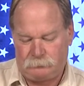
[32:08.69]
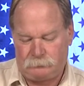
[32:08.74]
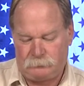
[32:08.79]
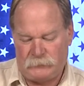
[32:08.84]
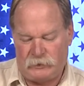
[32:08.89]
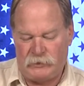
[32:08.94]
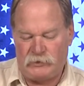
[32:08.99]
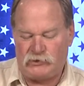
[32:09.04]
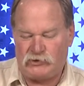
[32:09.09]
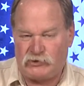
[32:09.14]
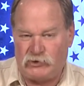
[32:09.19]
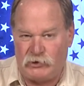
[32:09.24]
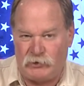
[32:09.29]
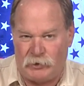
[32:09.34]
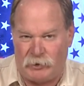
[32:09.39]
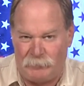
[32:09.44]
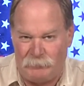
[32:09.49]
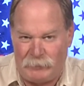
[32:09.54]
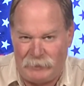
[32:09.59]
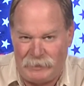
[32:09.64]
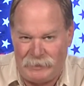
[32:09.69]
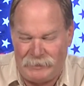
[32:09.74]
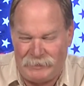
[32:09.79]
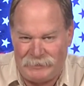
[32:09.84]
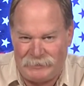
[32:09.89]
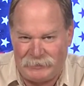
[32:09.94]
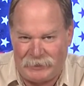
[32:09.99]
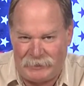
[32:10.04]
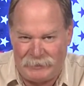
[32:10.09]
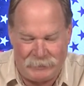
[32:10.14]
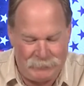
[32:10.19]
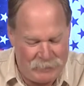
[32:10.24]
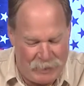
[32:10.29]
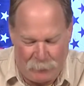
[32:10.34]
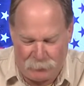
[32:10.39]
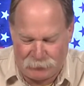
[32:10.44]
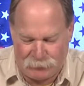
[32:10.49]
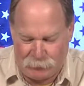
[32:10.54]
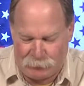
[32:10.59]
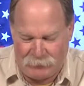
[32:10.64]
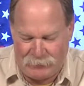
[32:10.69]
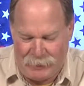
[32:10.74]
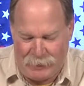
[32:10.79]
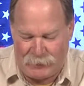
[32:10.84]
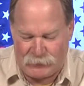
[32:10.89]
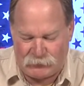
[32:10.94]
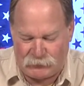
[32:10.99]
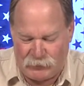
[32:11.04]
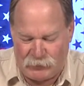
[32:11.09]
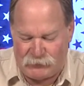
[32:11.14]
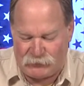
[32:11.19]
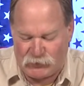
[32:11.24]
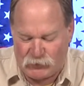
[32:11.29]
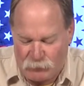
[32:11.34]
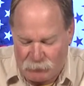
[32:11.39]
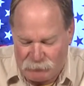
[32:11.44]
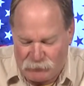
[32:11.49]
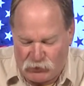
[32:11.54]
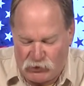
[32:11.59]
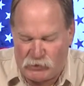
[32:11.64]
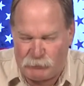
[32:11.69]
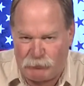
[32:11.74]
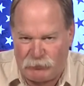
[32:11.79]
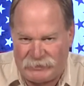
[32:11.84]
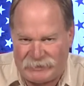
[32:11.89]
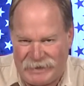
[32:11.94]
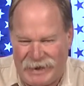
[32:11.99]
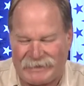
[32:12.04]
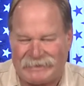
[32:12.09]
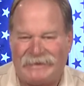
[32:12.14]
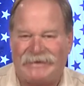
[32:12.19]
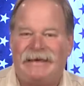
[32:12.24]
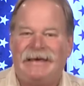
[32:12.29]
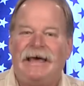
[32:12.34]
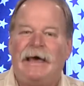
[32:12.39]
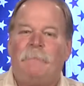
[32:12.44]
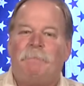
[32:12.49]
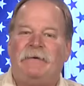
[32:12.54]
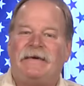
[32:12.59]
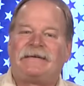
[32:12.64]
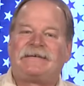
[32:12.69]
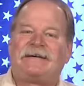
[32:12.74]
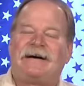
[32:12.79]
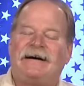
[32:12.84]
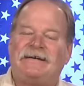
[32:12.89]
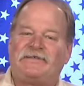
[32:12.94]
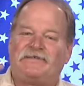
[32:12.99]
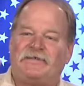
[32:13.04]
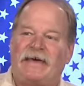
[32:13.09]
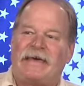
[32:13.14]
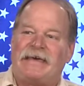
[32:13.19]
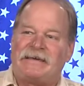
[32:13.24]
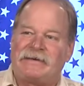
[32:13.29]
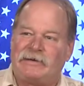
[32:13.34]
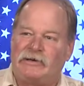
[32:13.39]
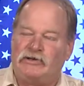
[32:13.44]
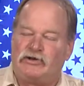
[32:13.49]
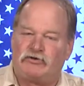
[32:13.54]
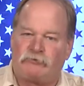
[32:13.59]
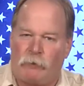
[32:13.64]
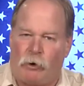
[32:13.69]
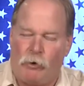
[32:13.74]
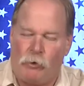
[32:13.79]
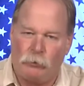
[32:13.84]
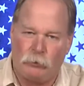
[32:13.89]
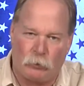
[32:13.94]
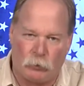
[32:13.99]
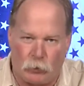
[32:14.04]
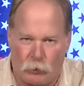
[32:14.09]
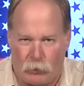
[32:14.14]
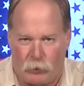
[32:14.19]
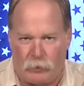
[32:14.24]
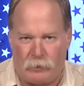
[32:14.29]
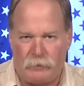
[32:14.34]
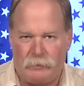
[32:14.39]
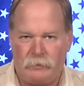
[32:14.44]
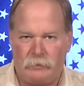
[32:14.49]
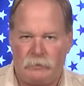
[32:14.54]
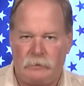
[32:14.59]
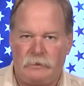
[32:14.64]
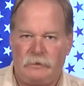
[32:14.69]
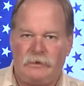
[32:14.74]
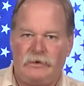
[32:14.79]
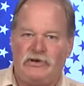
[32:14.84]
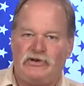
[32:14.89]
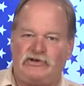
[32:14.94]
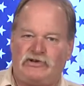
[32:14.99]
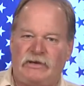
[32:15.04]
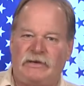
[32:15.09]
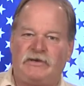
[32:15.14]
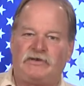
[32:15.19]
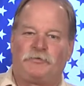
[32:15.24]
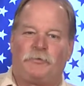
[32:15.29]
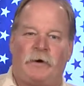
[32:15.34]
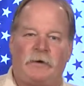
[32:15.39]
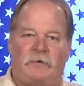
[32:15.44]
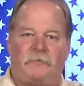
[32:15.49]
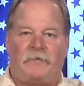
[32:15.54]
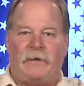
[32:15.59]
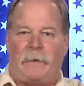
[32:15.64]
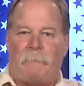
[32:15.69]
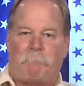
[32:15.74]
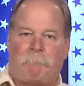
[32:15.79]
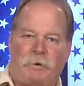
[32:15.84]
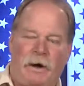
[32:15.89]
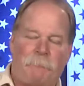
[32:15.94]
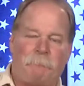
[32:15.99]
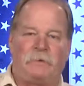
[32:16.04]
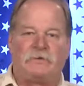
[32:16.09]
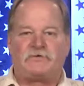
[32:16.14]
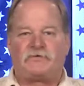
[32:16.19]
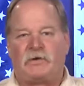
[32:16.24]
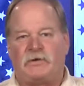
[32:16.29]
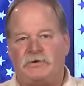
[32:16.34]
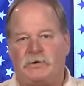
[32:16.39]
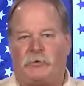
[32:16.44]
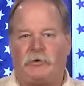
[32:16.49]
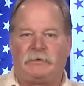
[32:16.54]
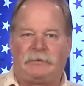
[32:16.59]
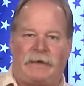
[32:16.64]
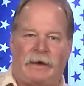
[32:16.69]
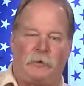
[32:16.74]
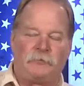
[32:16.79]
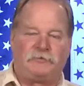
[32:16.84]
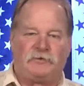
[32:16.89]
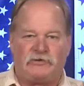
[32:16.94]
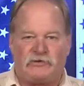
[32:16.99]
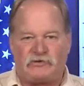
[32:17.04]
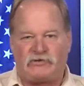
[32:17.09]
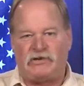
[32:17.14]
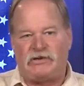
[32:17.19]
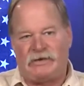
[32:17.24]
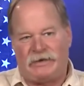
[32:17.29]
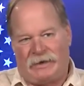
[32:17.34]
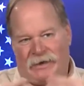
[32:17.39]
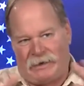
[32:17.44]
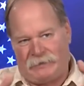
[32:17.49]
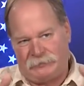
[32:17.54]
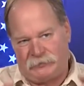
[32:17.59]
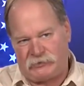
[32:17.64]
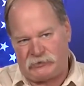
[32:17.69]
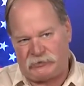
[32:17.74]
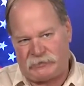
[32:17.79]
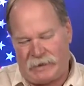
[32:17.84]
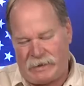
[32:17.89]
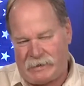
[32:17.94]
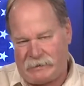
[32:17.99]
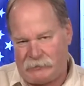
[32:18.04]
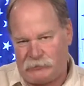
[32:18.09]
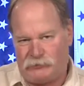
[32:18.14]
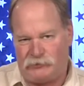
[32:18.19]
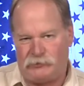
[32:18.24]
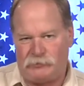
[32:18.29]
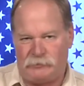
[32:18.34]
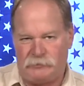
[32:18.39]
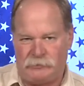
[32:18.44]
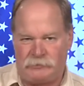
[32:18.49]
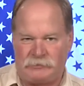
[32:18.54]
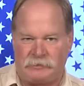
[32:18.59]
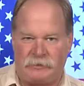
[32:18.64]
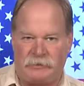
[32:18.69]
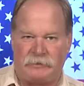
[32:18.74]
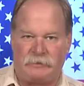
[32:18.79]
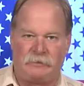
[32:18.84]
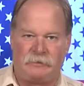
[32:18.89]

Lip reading: Is she going to be indicted? Absolutely not. She's protected because they control her. She is one of their puppets that you're allowed to see on the stage, you see.